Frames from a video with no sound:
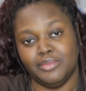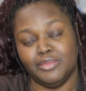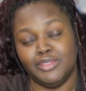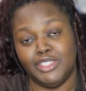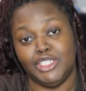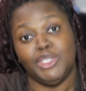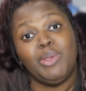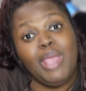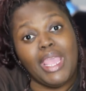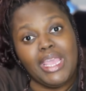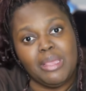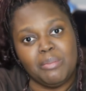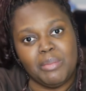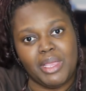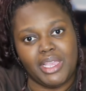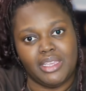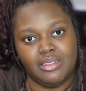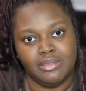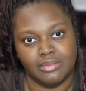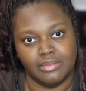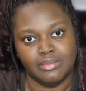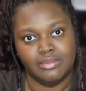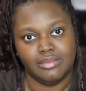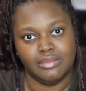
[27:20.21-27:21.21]
You hate me.
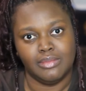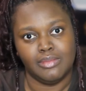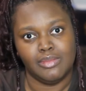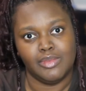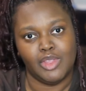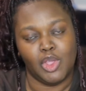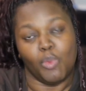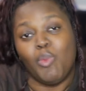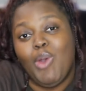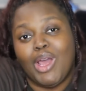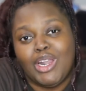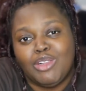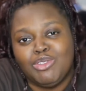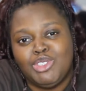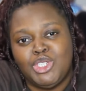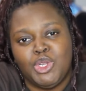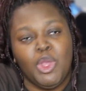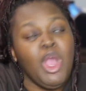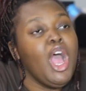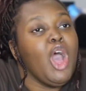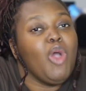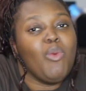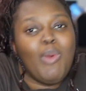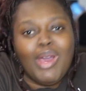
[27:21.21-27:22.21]
Why don't you
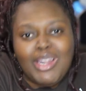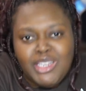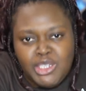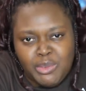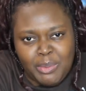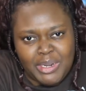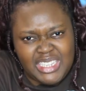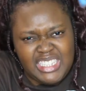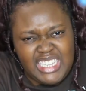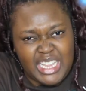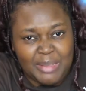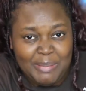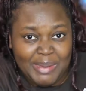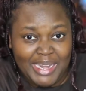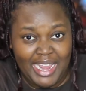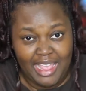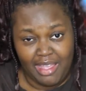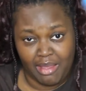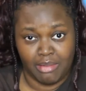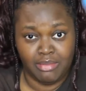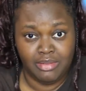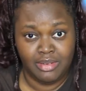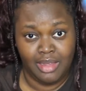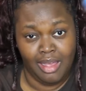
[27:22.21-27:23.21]
why don't you want to take me
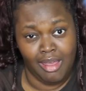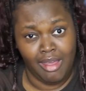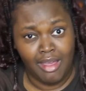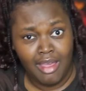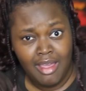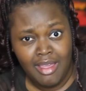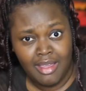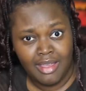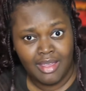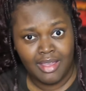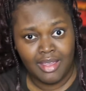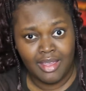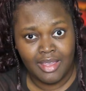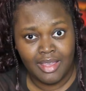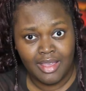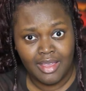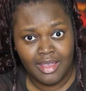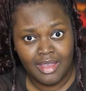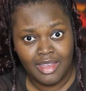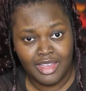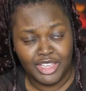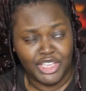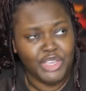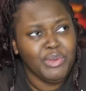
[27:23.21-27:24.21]
down? Huh?
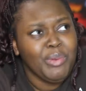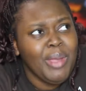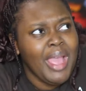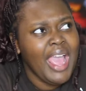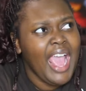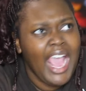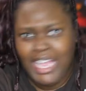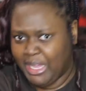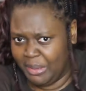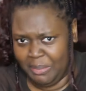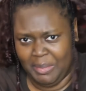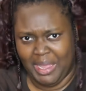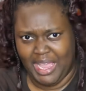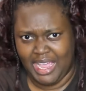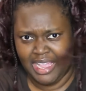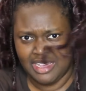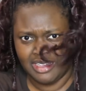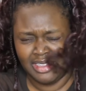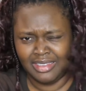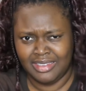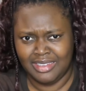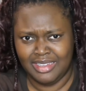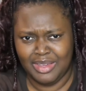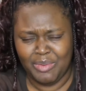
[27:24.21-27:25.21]
You hate me.
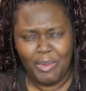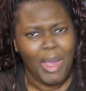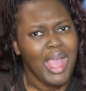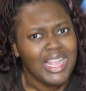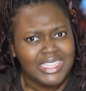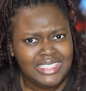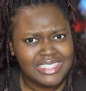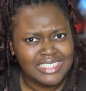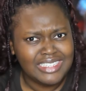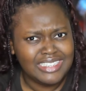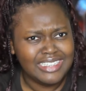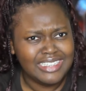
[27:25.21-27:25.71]
What?